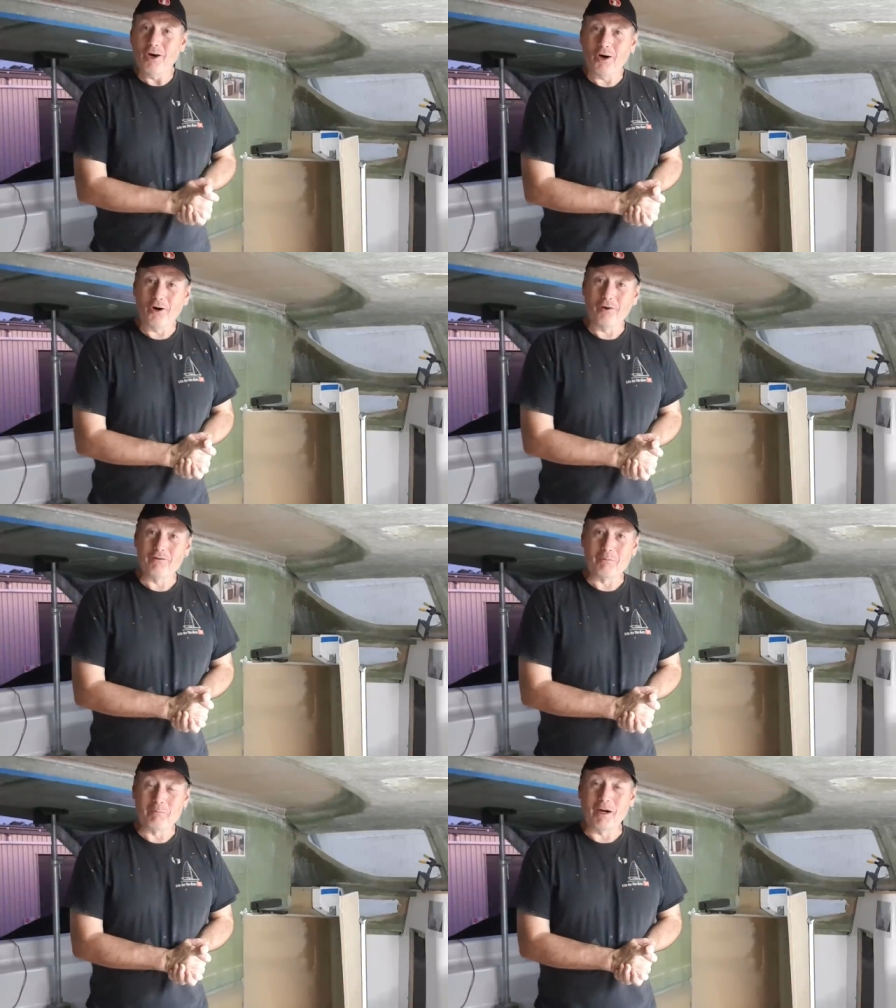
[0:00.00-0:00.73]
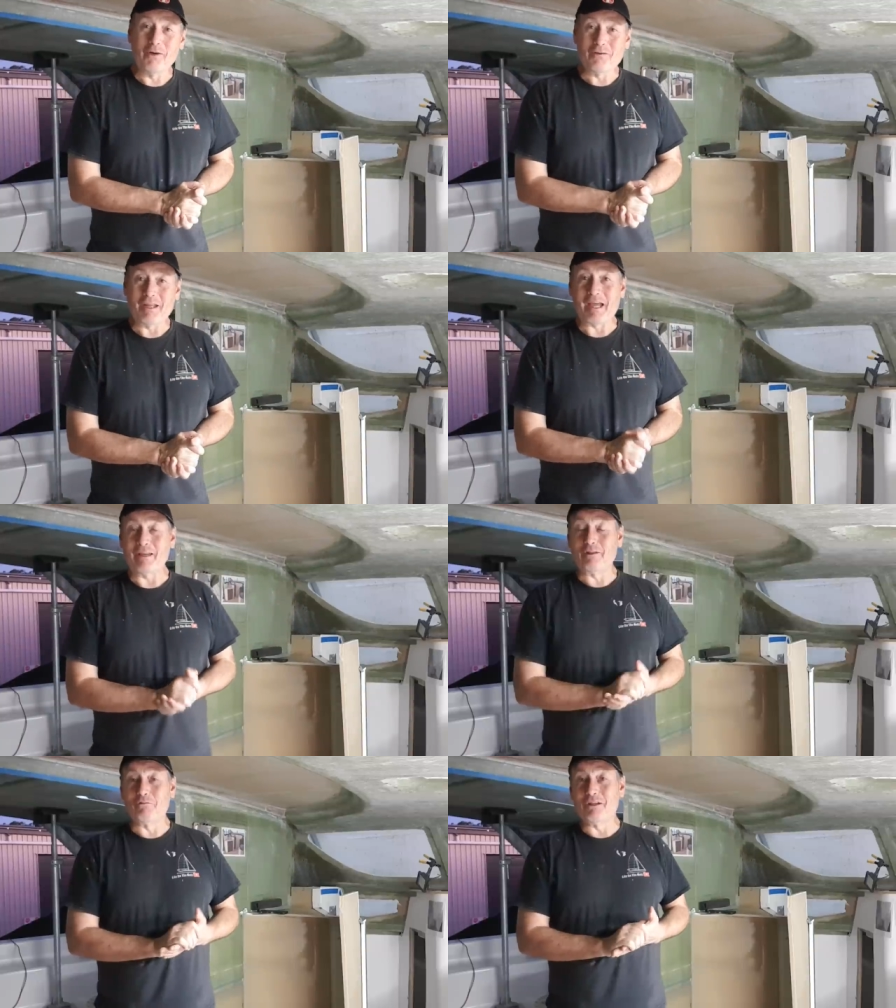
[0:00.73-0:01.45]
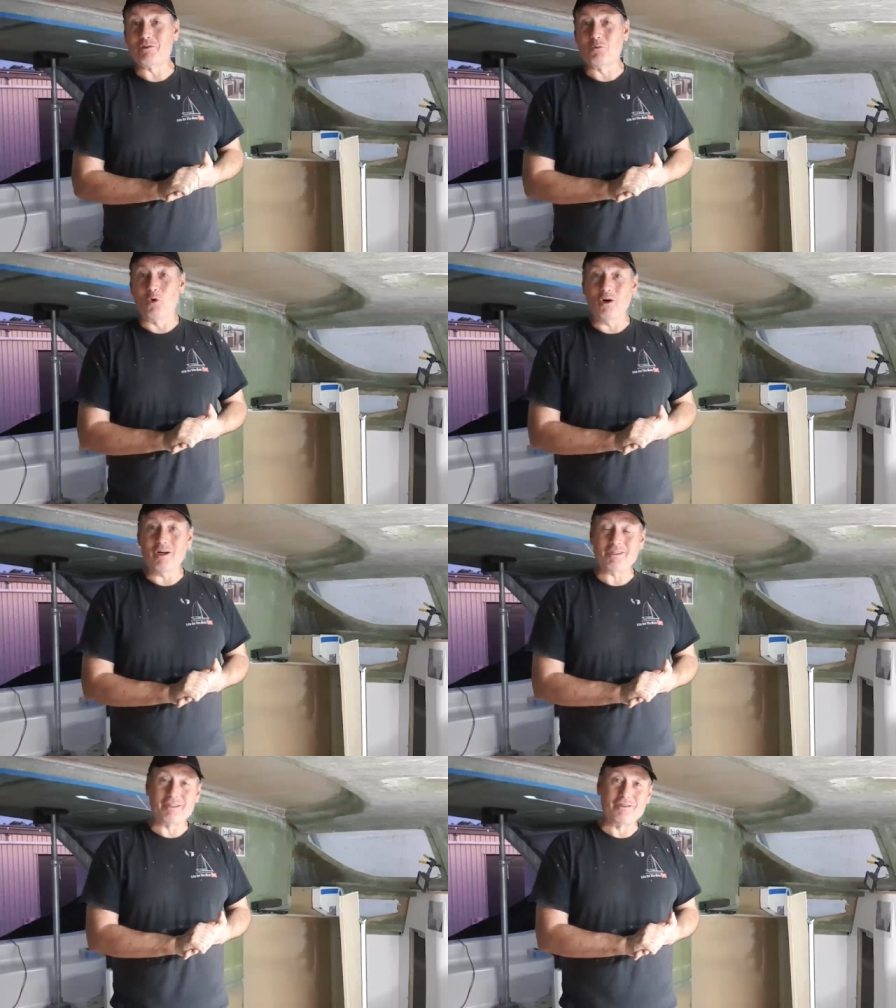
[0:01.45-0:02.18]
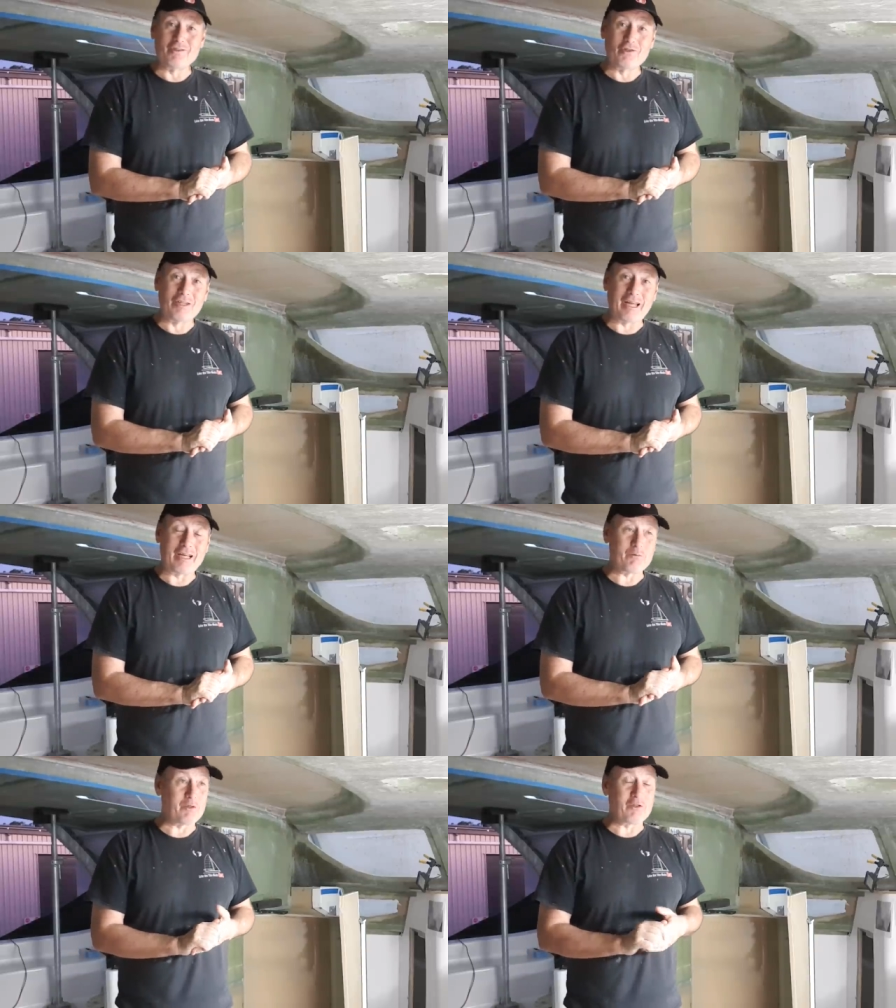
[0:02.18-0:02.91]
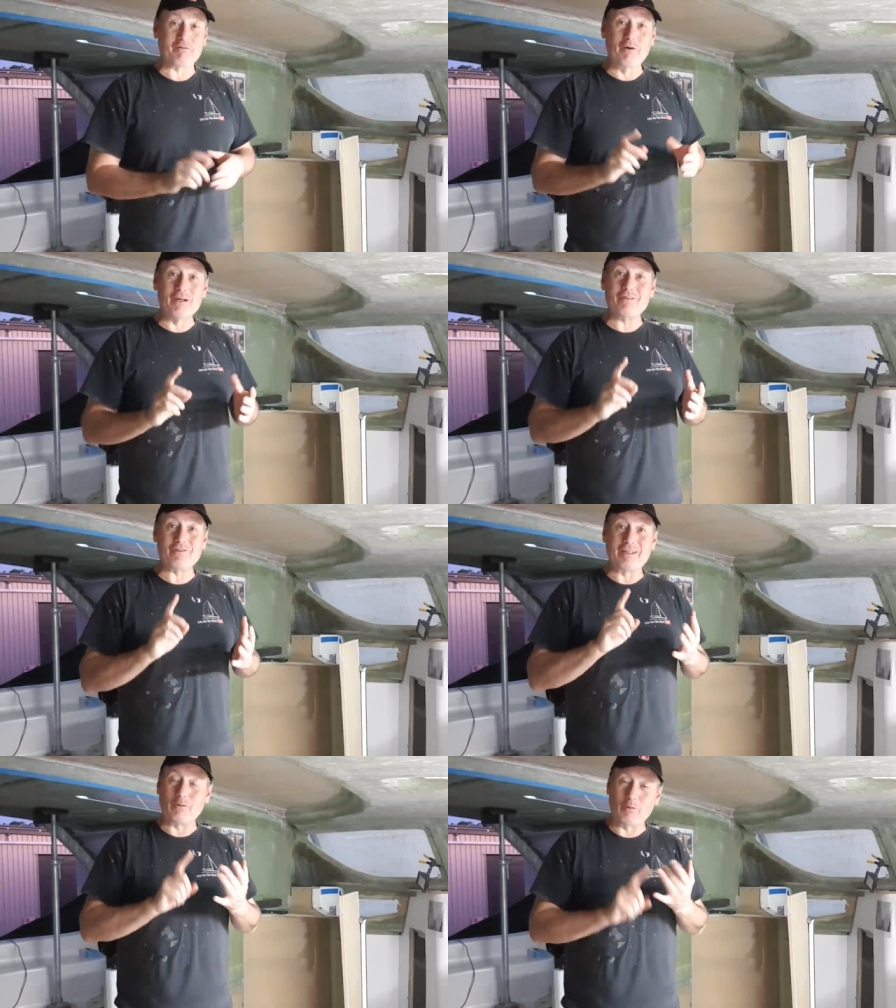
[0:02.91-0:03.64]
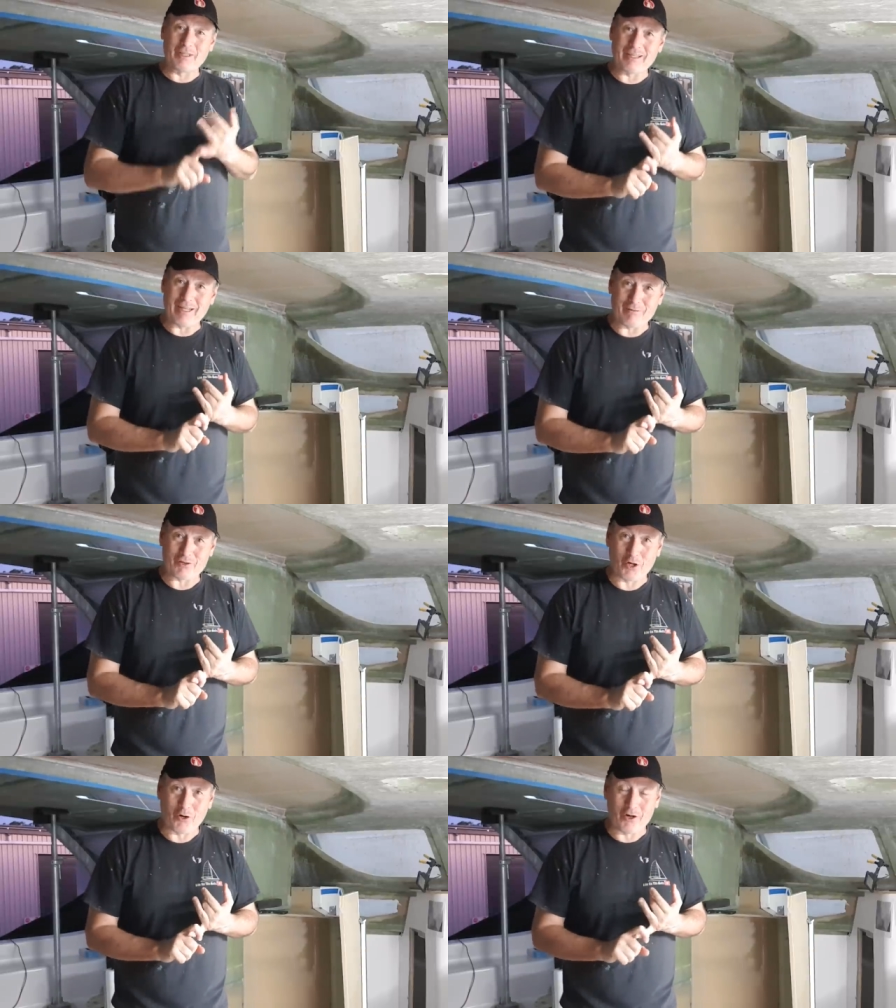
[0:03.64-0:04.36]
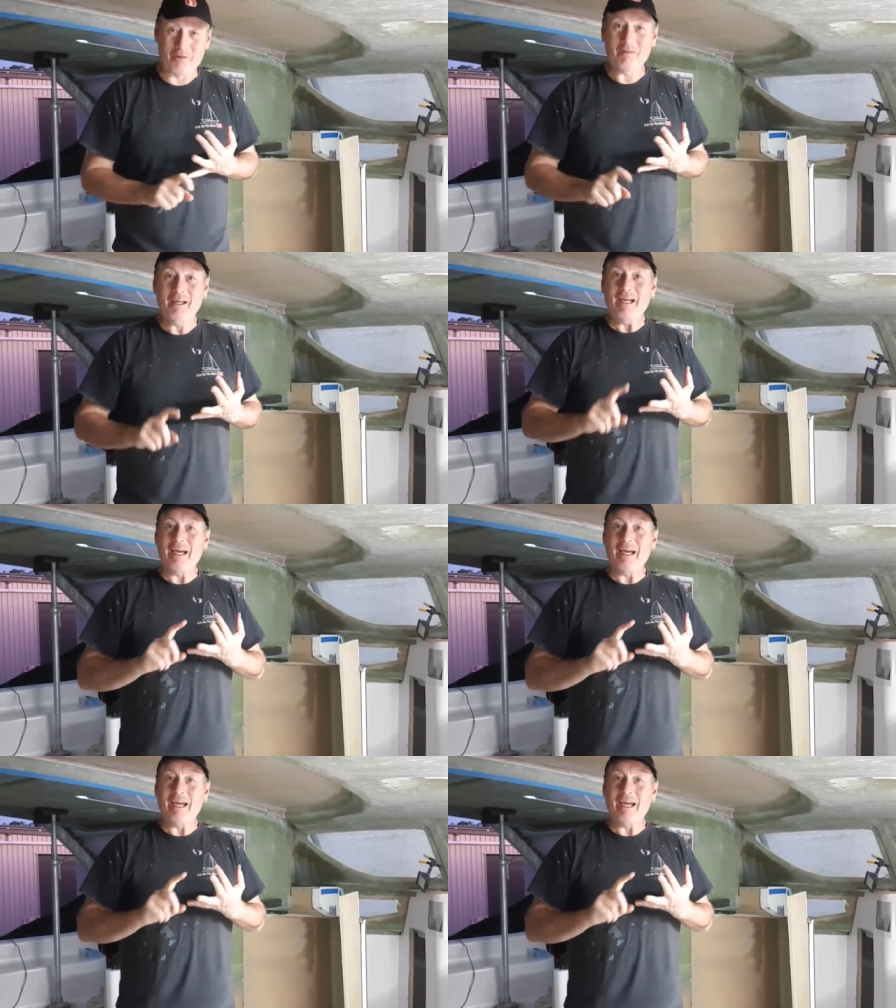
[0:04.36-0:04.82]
of the boat. Now, the reason why I didn't do that is because firstly, we didn't have time,